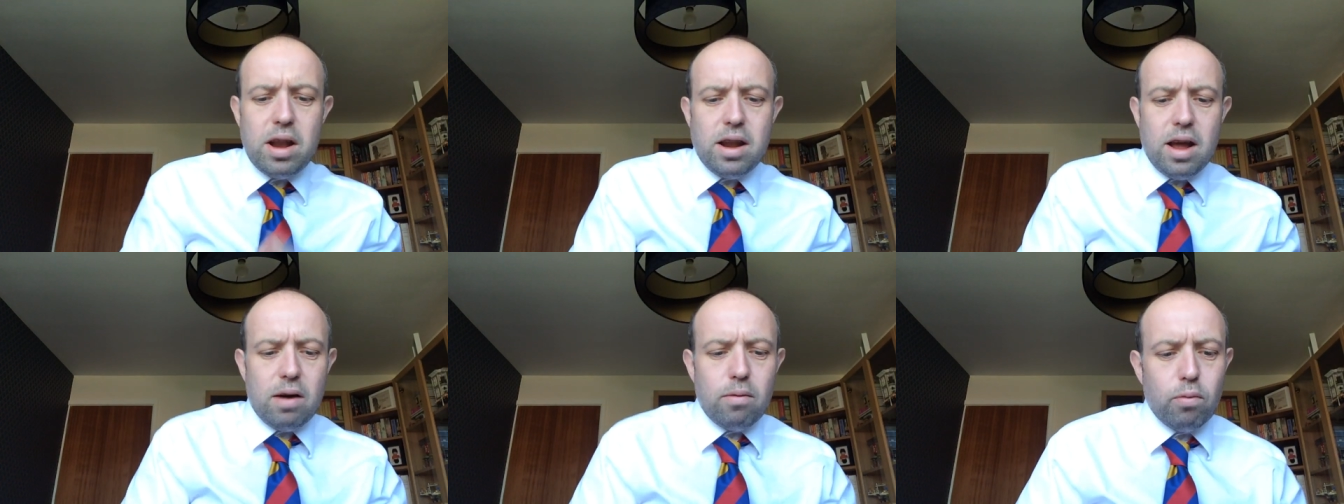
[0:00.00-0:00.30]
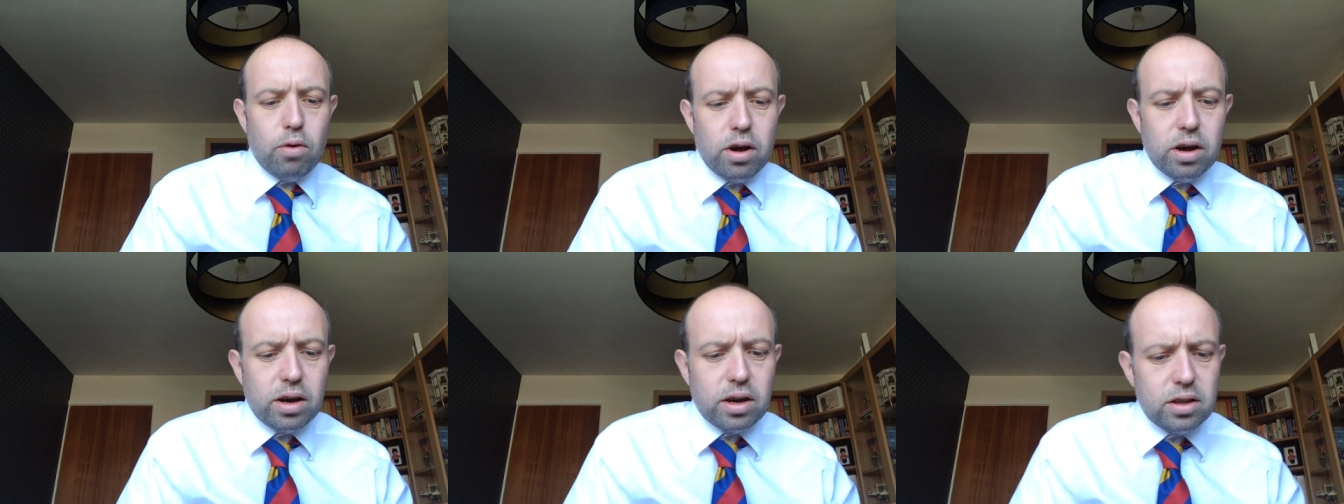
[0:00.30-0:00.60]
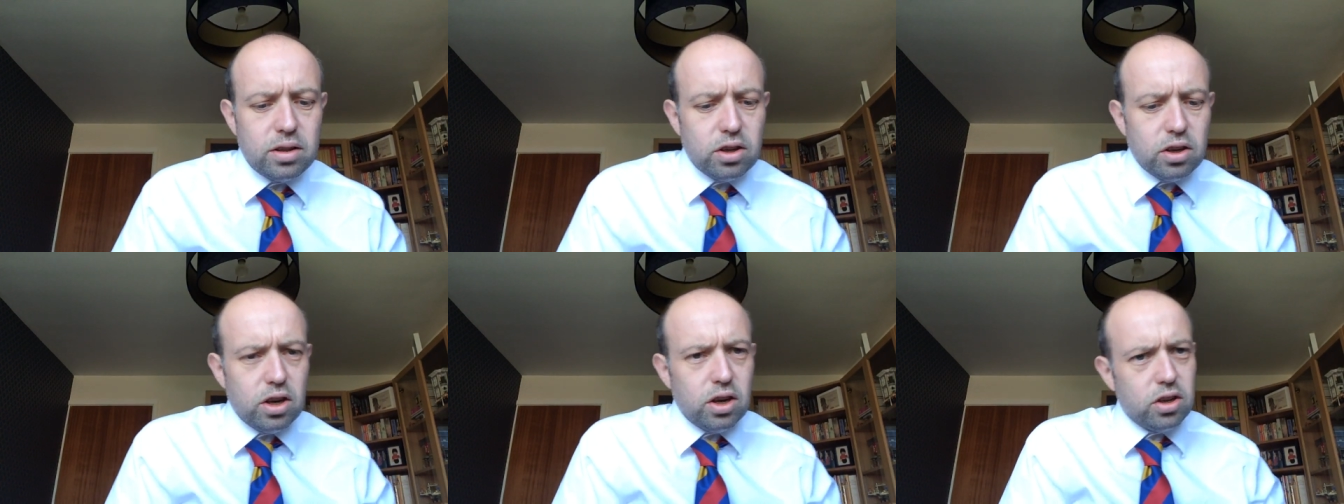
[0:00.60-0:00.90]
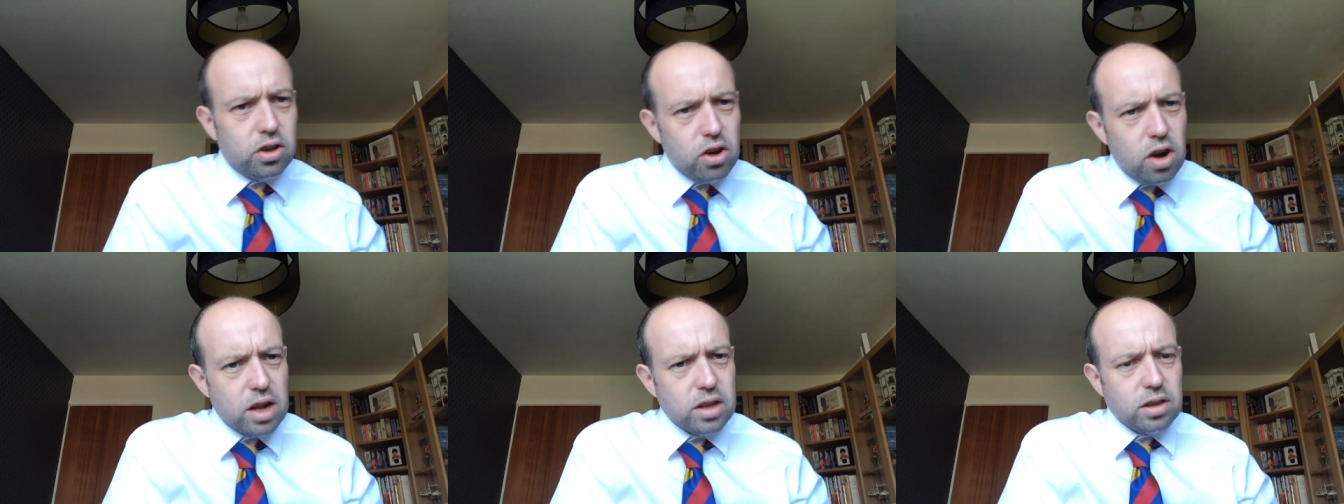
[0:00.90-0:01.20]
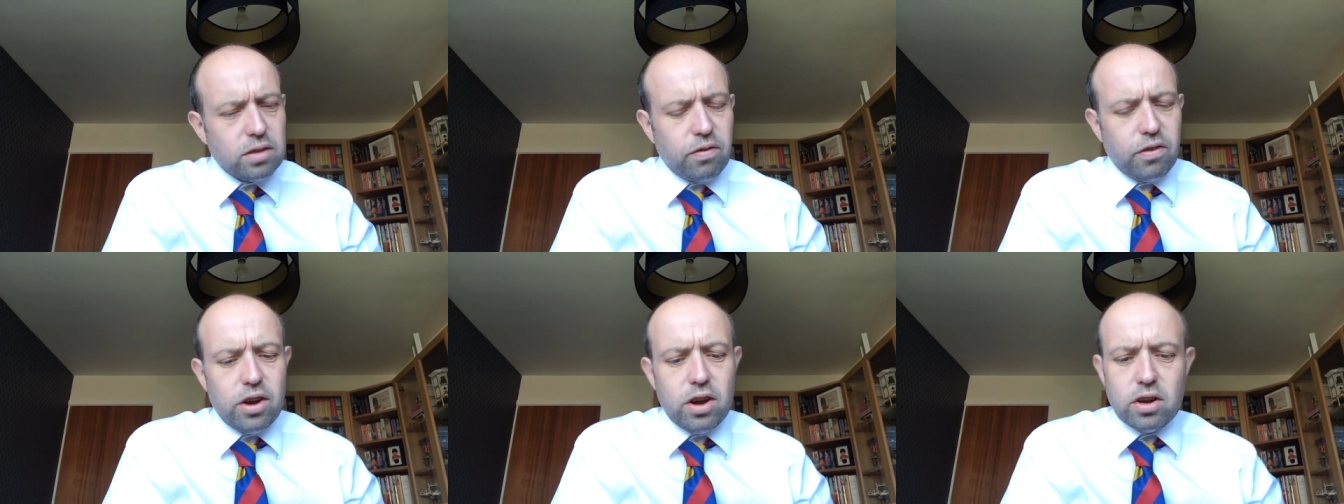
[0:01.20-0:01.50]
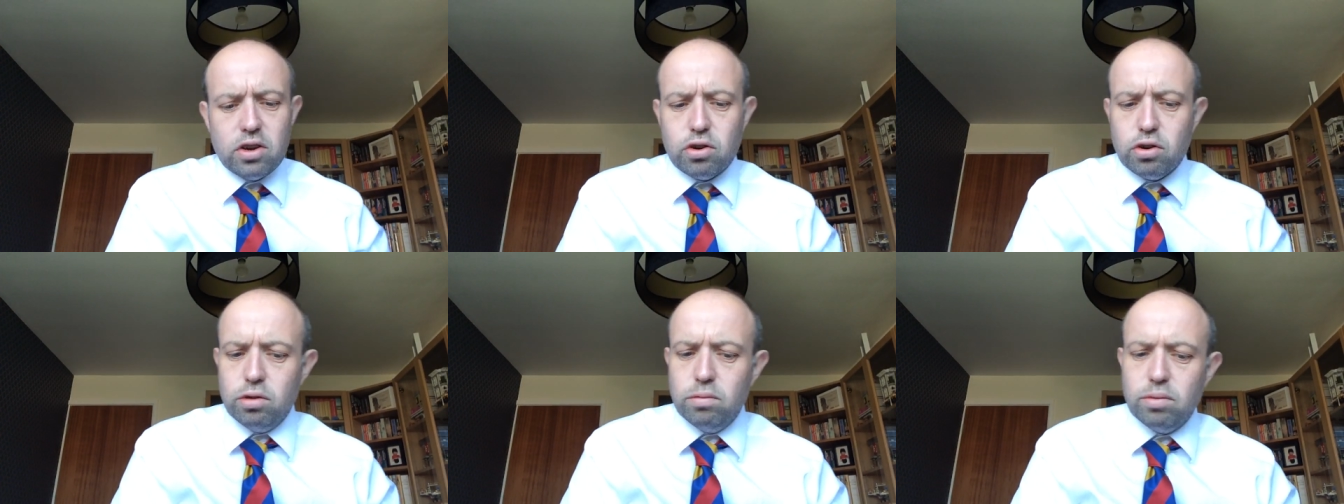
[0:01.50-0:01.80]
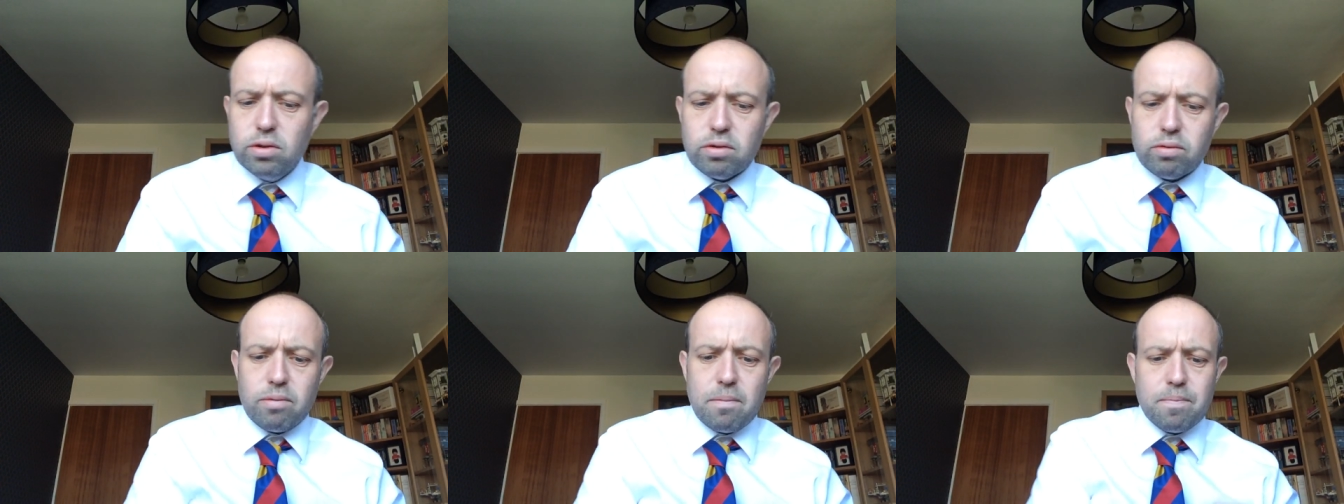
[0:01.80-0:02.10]
network to transfer
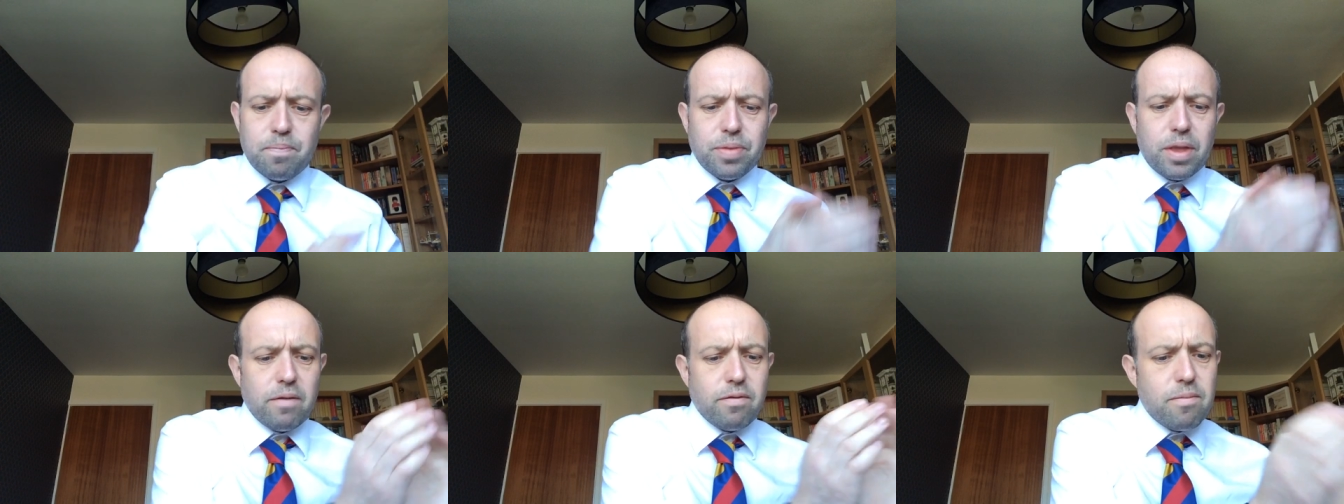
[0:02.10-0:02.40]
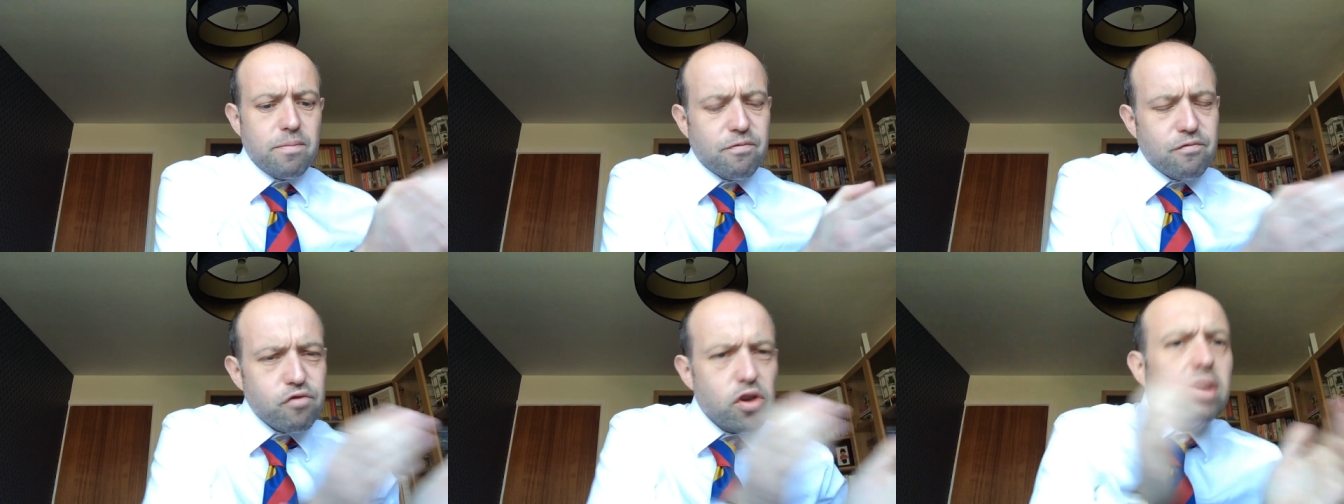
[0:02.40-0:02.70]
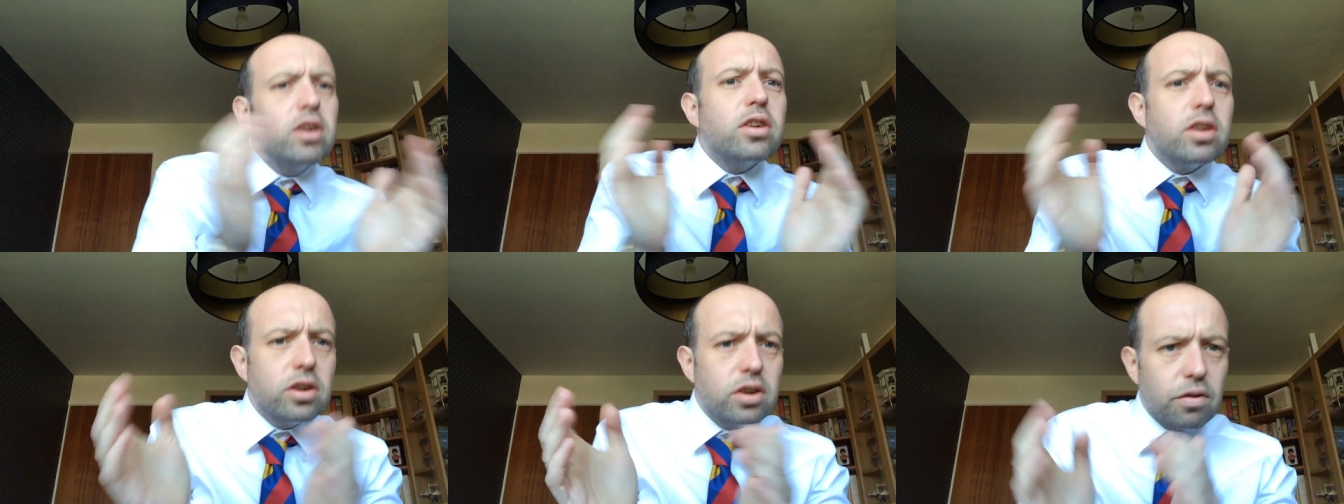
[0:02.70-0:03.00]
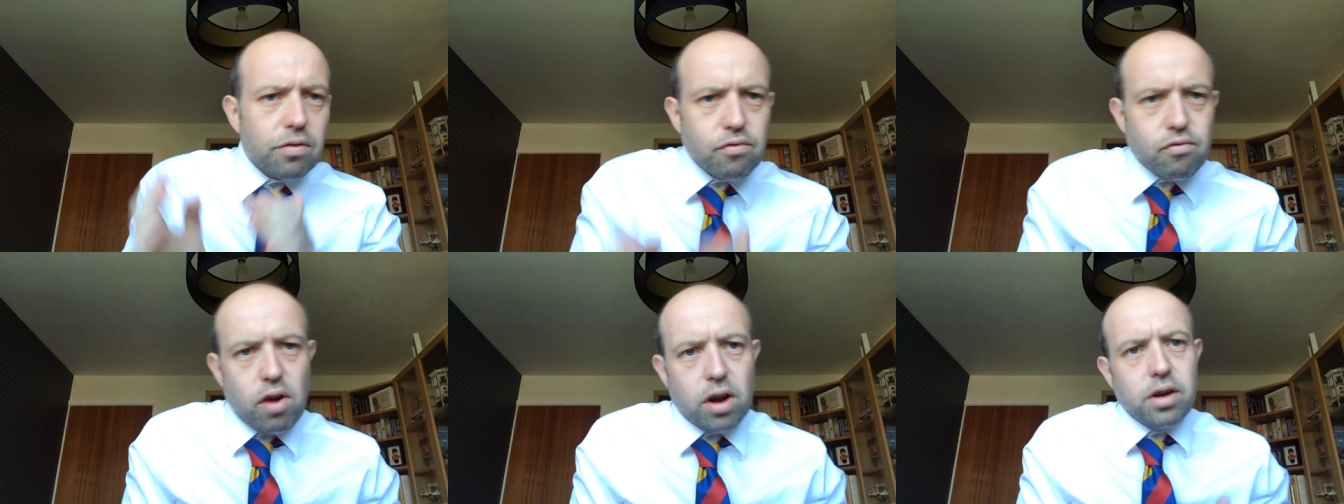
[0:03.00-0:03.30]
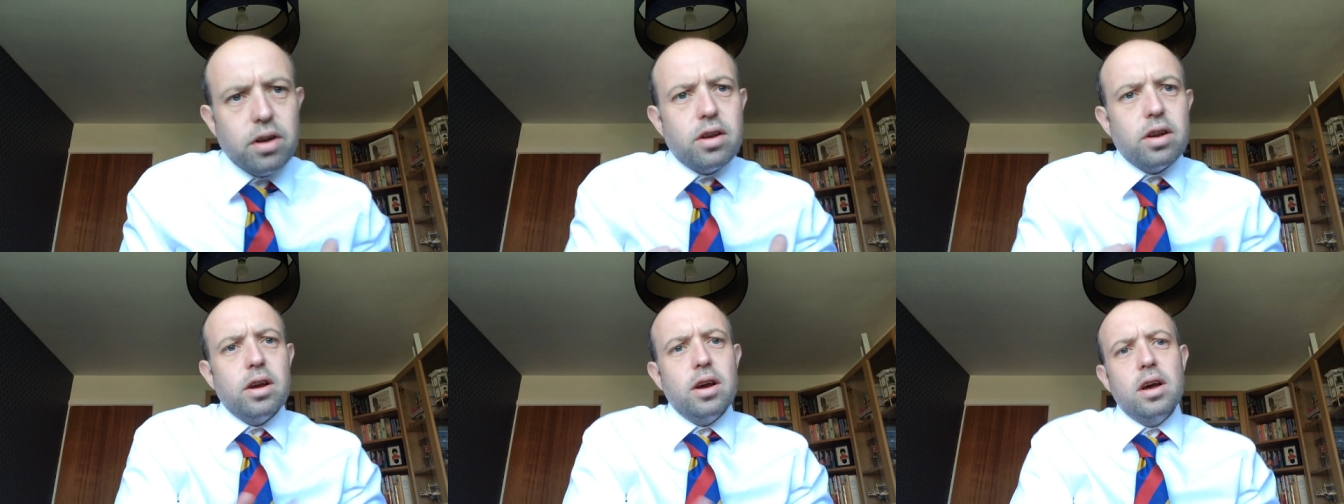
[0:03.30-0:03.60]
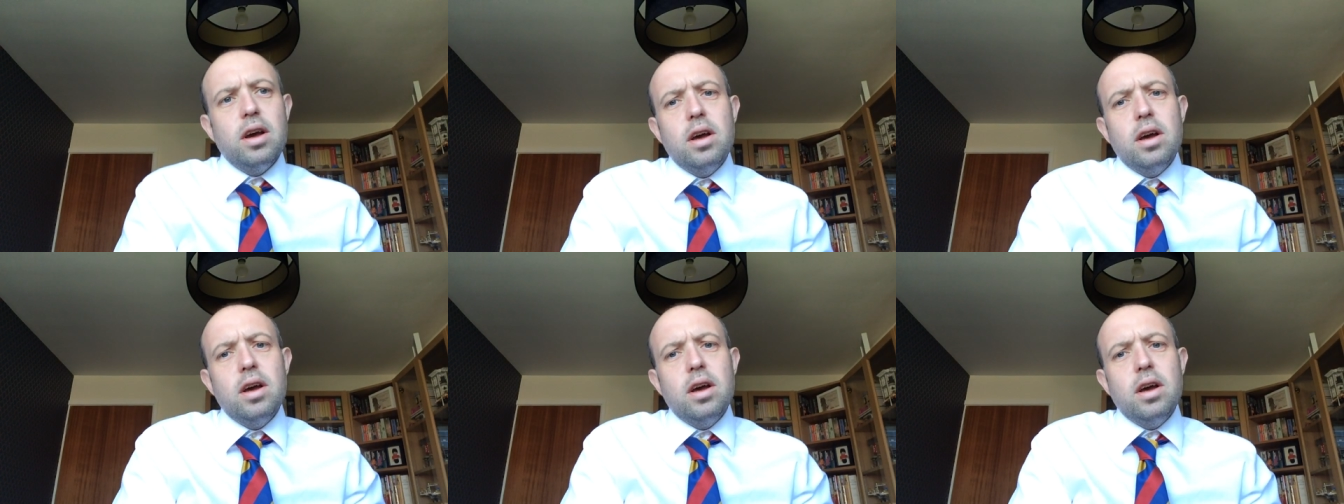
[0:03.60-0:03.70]
troops from front to front